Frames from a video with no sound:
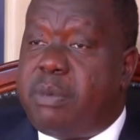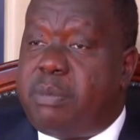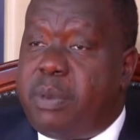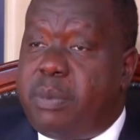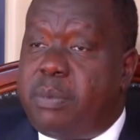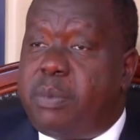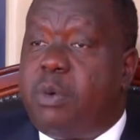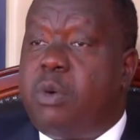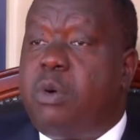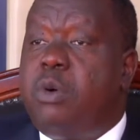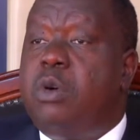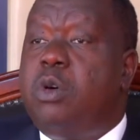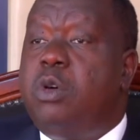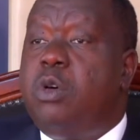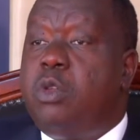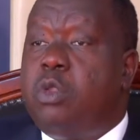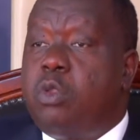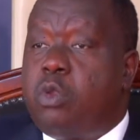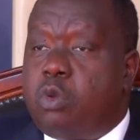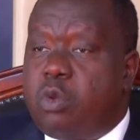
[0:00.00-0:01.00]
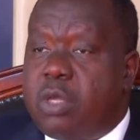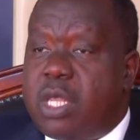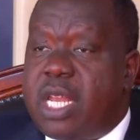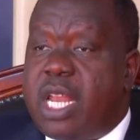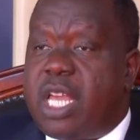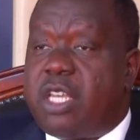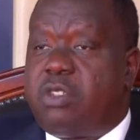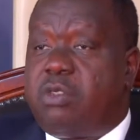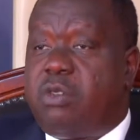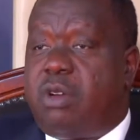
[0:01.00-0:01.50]
people through the
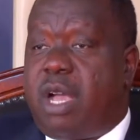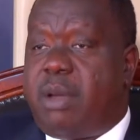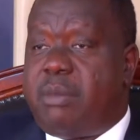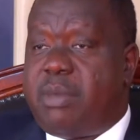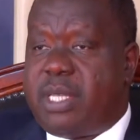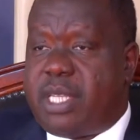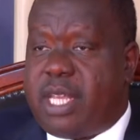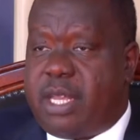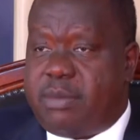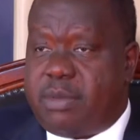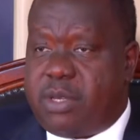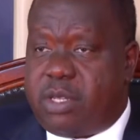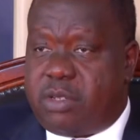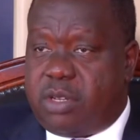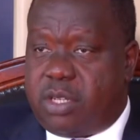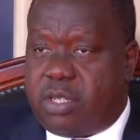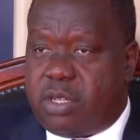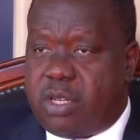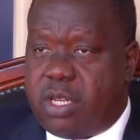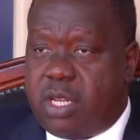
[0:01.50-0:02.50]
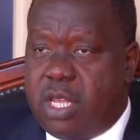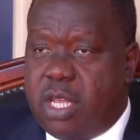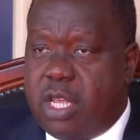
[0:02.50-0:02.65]
National Government Administration.